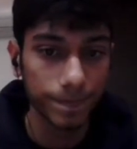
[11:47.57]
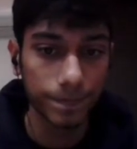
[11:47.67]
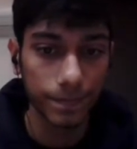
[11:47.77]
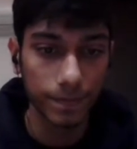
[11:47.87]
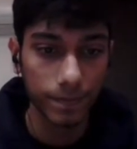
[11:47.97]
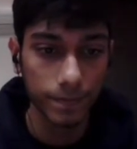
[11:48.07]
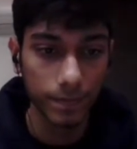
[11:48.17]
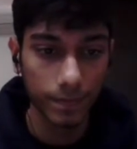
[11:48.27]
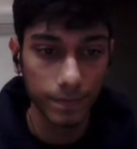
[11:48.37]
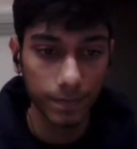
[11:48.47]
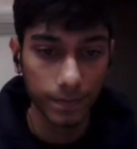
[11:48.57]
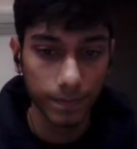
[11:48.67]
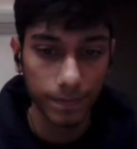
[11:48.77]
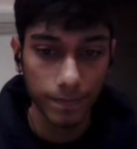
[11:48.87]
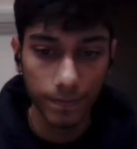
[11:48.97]

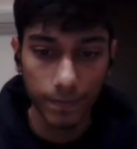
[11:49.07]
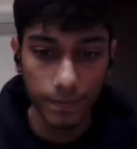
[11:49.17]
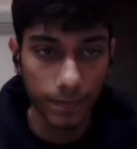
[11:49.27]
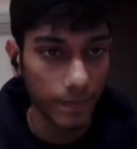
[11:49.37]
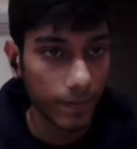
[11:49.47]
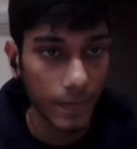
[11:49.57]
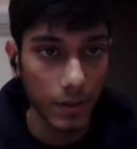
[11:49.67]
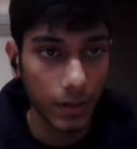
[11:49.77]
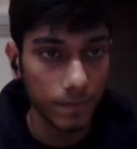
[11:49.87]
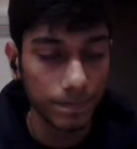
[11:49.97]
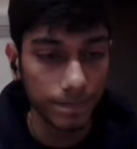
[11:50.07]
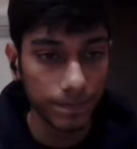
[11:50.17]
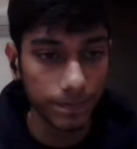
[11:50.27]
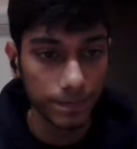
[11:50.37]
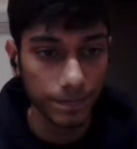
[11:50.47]

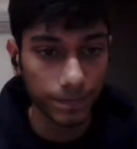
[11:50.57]
(not speaking)